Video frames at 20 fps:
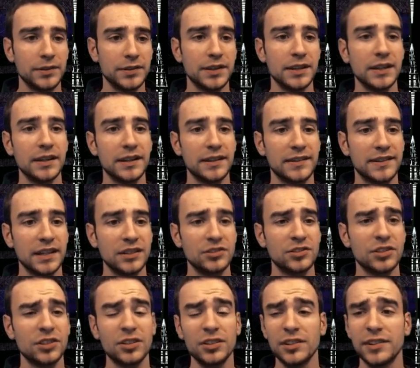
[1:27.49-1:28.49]
the
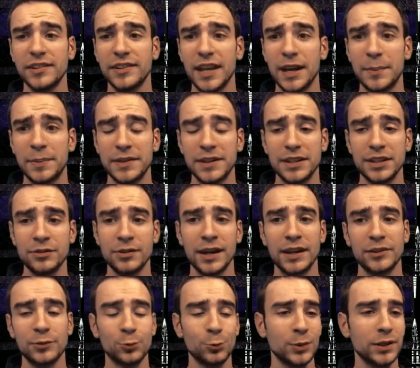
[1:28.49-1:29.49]
essential step that you
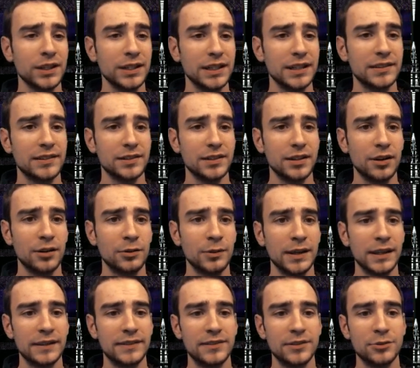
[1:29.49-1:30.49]
guys really need to know
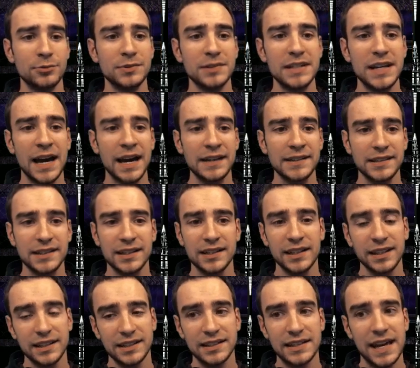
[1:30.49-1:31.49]
is to not
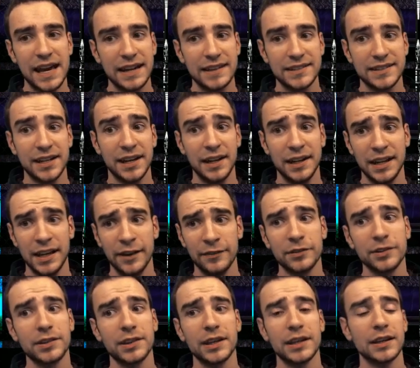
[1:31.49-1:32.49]
click next on
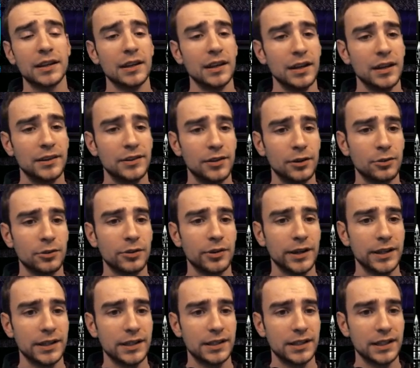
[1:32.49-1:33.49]
everything. So go ahead
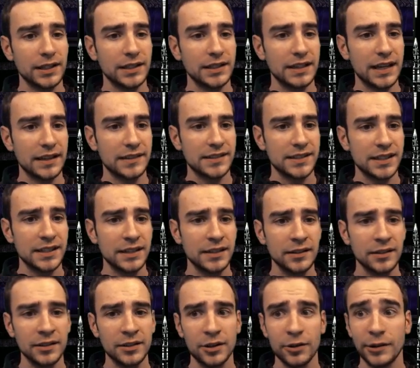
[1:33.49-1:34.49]
and click next
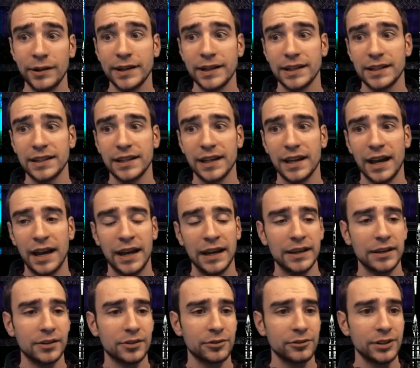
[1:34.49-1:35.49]
here, go ahead and click I
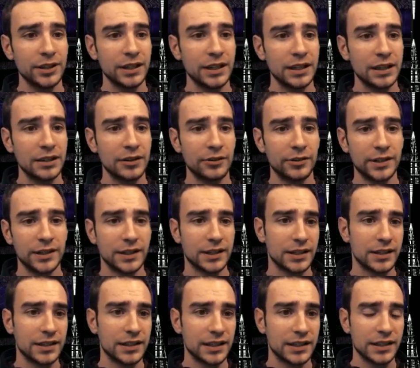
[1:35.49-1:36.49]
agree, go ahead and
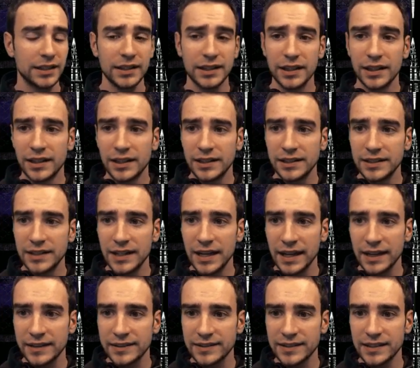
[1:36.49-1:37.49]
click
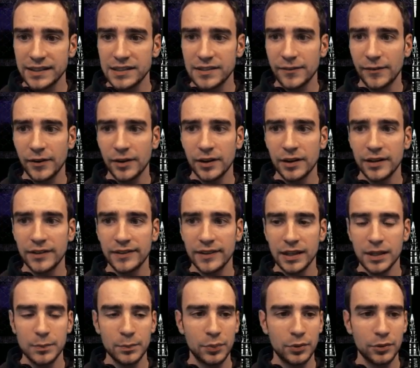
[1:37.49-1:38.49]
next as far as
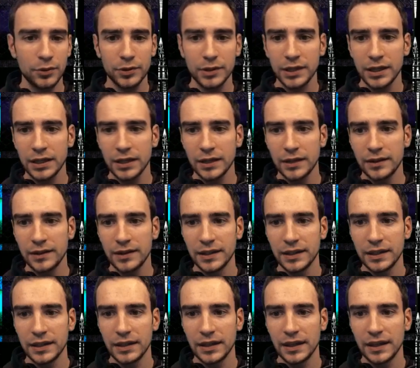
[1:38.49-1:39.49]
importing
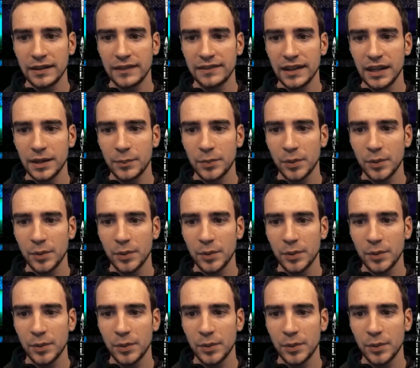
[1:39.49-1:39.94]
the example